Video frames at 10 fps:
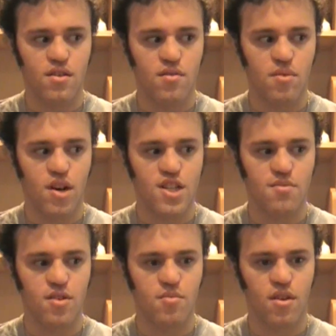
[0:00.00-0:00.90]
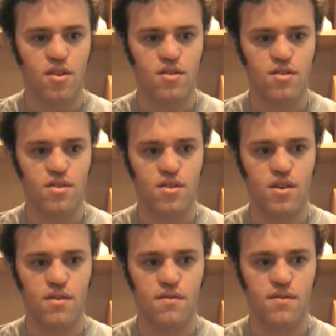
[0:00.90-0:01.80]
possibly because
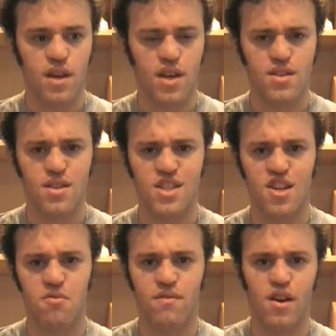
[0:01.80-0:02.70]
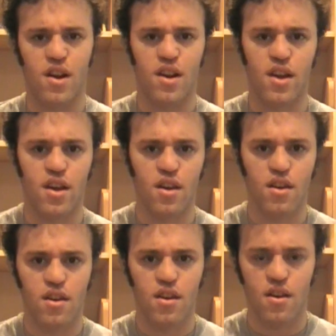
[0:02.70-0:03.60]
of, I guess, the cinema verite
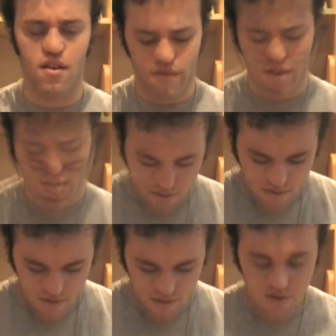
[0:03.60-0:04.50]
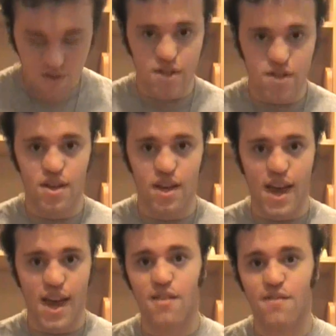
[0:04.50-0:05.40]
effect. Those are just a
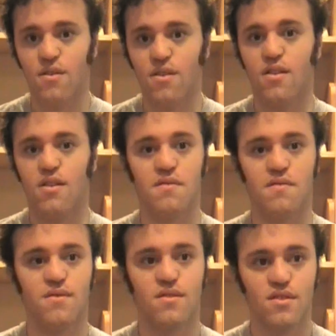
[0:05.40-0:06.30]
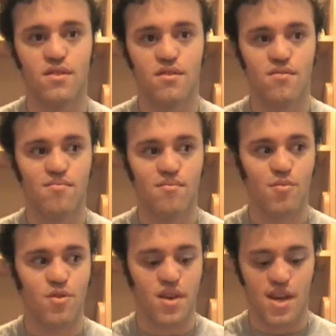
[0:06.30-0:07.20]
handful of
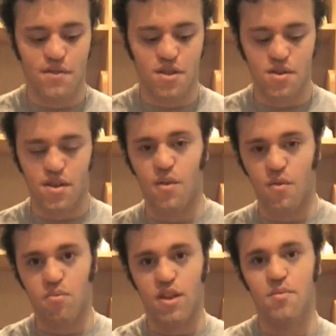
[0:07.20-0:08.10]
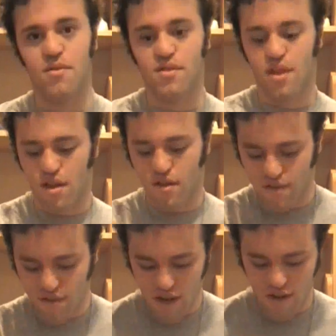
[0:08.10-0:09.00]
memories I have associated with playbills and
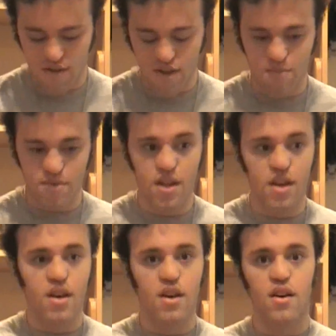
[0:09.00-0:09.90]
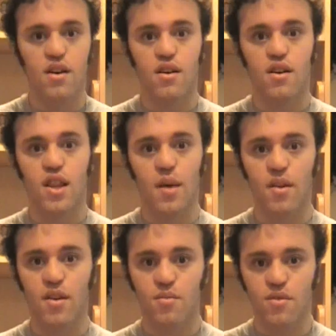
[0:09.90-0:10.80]
ticket stubs. Let me
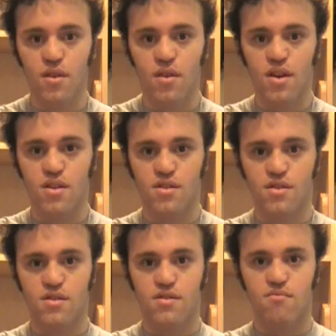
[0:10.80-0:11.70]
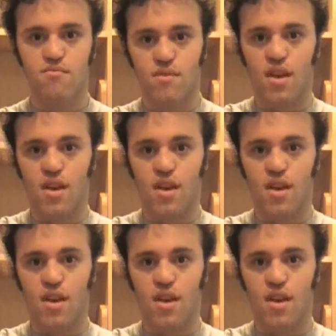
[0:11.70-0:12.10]
know what you guys think